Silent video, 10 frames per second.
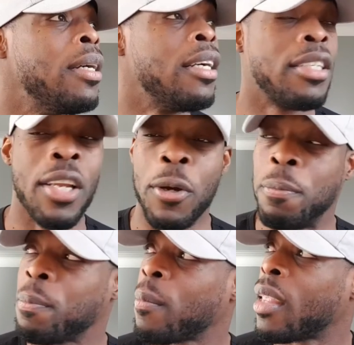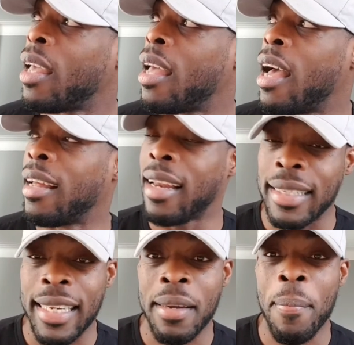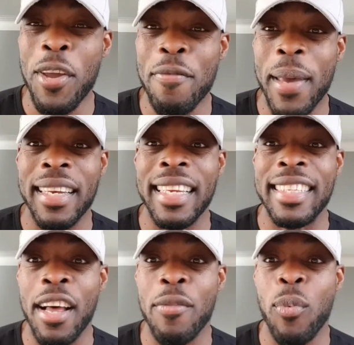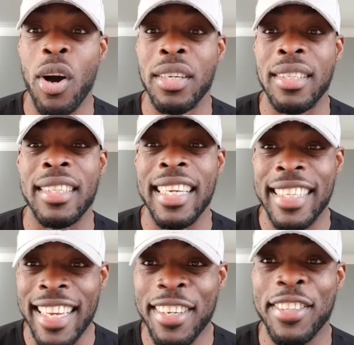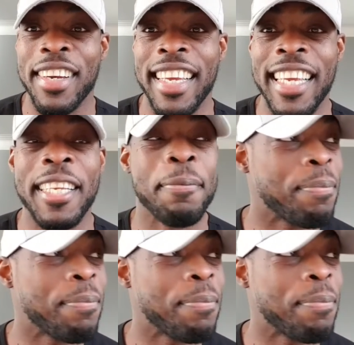So, like I said, the movement itself was essentially